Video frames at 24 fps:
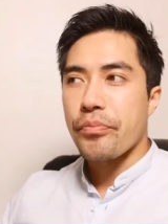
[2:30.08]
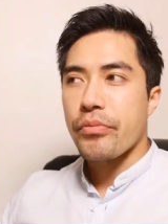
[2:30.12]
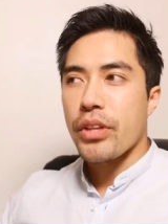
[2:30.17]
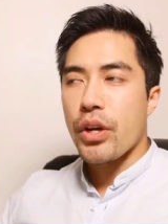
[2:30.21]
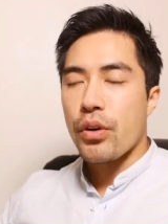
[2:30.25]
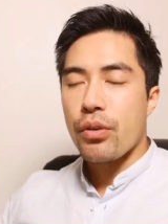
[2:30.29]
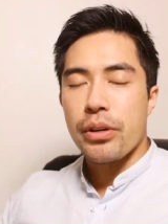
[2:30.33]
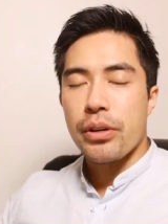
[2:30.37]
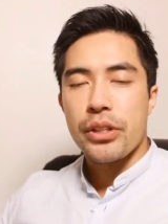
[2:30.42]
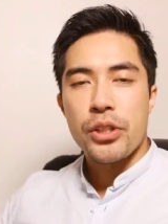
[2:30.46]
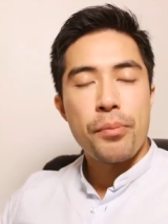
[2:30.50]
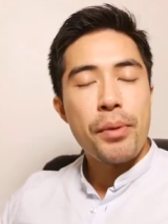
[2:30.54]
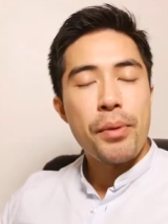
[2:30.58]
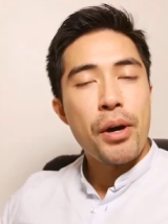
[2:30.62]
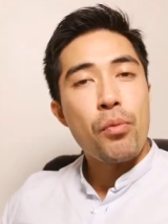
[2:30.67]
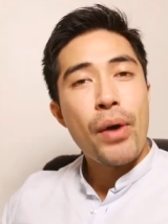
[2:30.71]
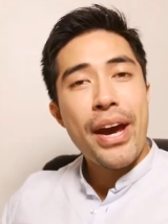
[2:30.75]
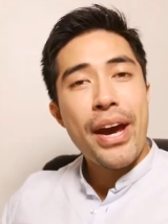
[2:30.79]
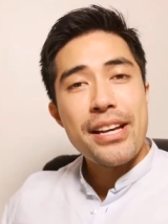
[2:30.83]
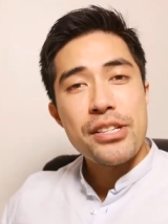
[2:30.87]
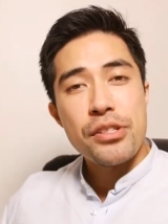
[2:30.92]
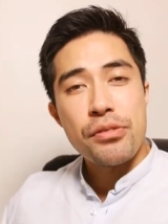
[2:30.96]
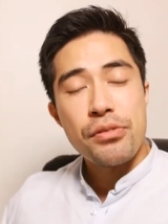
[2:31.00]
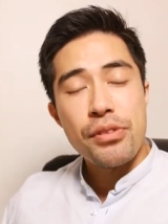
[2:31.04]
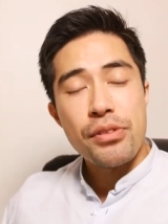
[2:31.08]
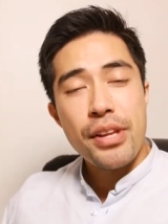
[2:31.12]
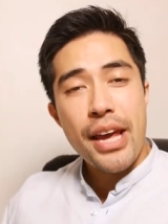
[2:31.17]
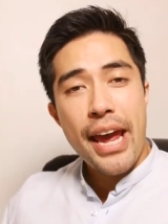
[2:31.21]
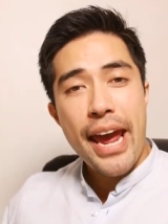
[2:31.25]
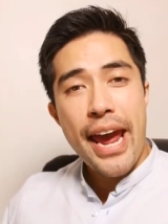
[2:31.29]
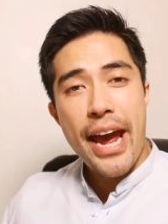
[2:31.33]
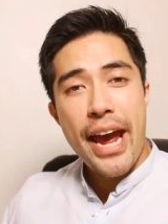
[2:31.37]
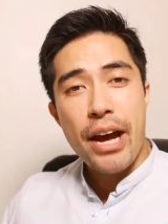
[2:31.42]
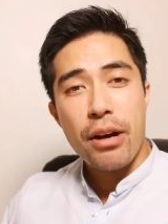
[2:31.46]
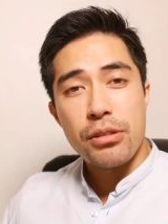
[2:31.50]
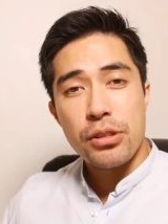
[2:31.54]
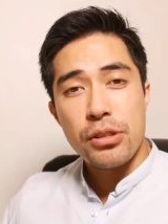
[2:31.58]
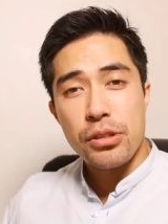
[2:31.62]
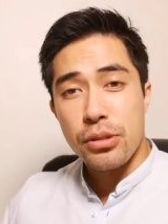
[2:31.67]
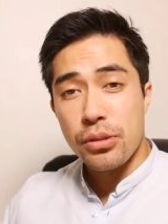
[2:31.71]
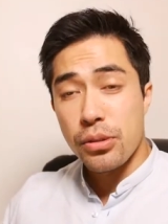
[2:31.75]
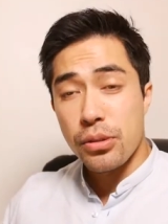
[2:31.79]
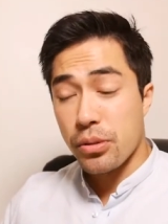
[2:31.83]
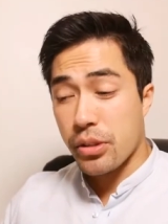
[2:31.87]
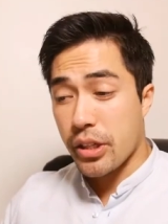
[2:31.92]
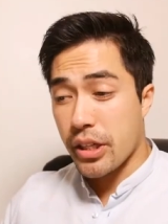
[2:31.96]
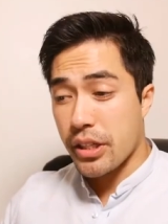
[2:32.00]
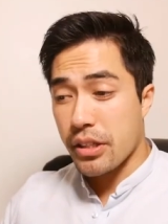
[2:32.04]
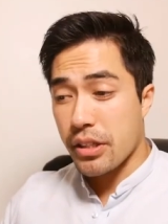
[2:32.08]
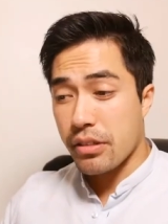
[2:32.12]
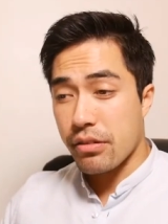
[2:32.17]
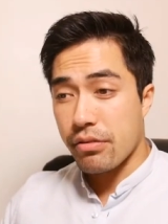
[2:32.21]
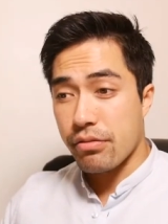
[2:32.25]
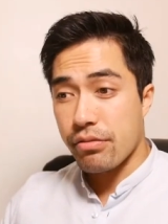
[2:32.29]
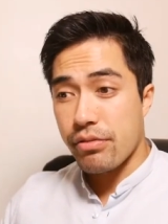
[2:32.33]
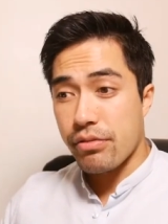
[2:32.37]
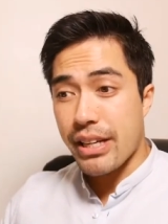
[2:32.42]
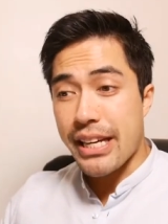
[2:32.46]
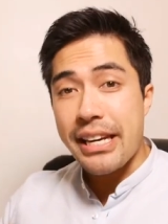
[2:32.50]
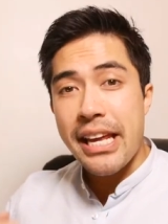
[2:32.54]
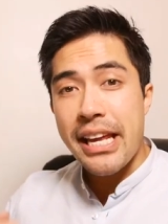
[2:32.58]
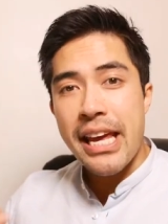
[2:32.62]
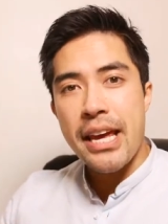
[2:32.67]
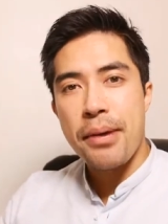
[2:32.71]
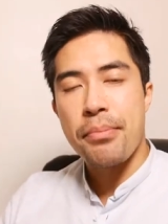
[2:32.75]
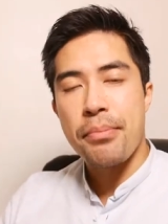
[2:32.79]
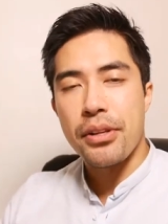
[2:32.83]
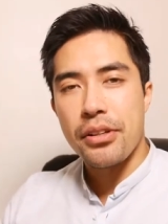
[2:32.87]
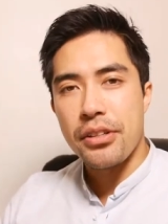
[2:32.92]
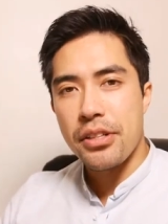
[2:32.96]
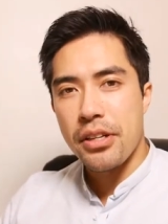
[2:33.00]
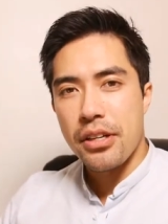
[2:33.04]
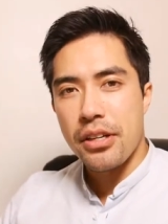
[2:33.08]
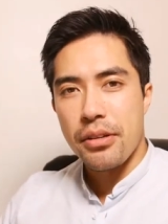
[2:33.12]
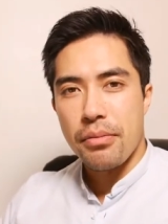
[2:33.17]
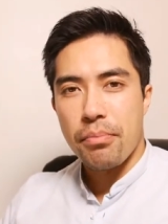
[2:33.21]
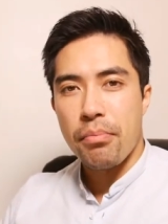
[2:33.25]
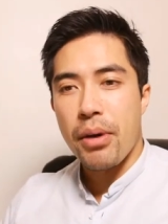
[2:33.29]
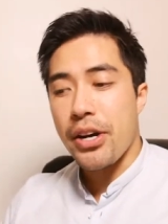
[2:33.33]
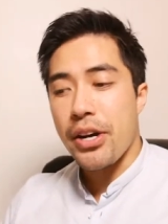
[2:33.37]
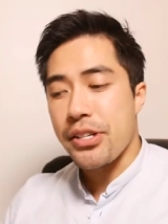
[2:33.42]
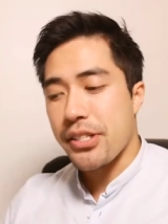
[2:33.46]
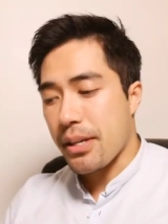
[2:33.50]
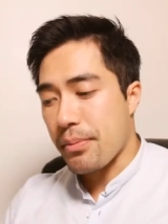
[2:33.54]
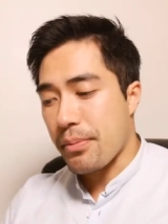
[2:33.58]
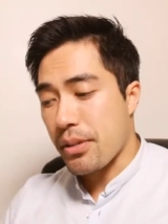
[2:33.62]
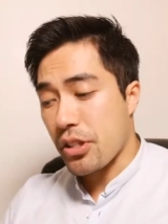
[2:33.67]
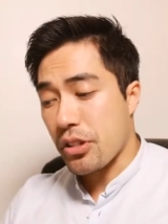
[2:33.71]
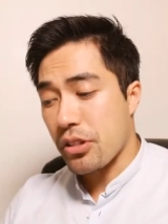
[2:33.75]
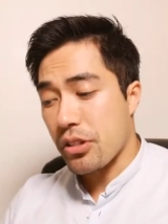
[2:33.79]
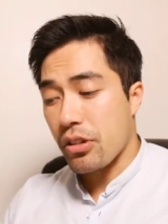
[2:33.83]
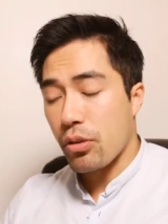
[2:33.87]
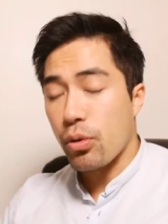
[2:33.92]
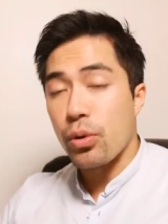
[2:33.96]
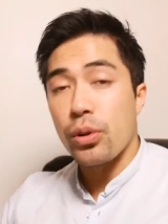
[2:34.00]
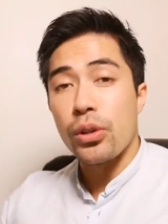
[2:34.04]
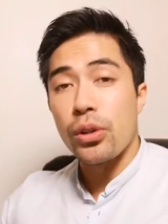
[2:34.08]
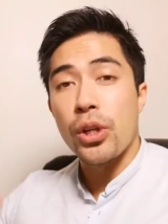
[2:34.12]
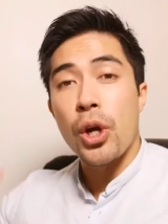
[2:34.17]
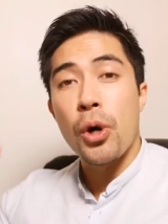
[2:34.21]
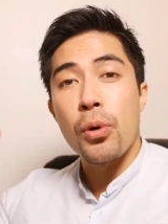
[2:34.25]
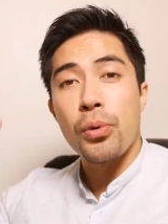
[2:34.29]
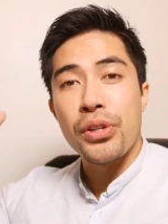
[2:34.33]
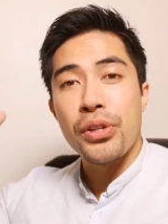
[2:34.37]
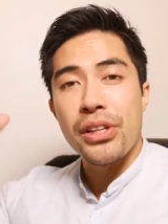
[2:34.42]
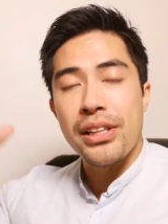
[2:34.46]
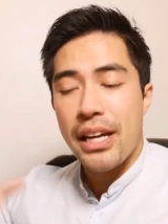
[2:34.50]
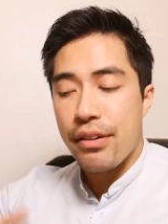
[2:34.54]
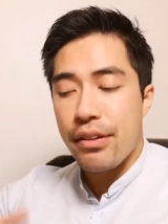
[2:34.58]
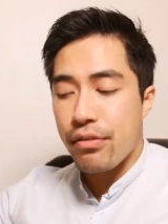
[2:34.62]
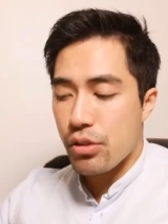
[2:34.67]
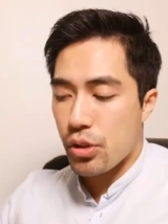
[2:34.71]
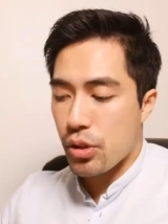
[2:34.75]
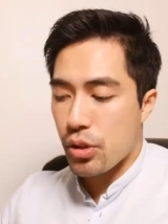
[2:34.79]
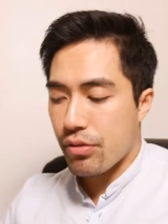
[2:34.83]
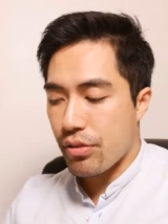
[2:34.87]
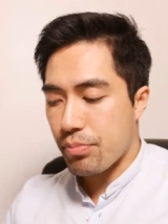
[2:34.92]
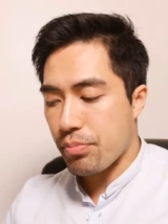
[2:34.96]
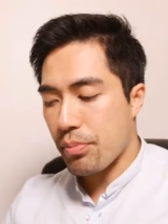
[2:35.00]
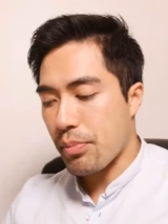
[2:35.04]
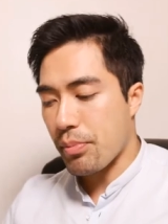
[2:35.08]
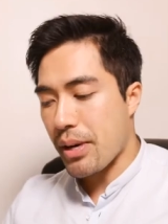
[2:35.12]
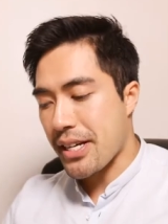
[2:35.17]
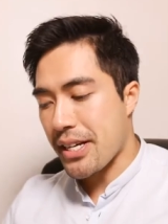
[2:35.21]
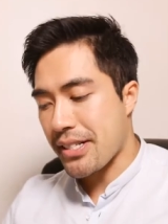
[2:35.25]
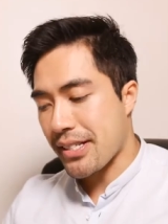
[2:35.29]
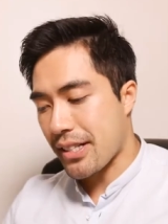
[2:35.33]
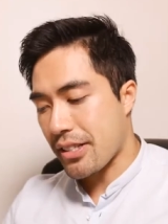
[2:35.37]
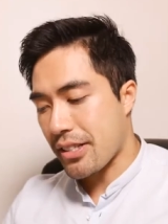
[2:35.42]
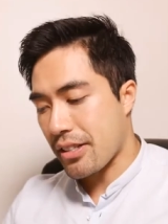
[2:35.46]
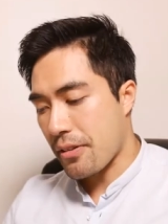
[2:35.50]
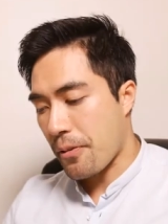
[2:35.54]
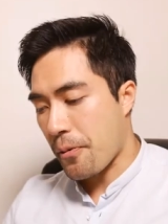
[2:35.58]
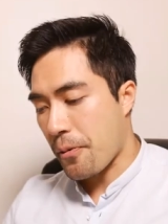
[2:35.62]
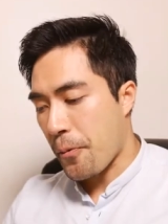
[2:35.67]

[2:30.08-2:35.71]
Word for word: we're going to talk about ways on how to kind of inhibit myostatin or lower the levels of myostatin.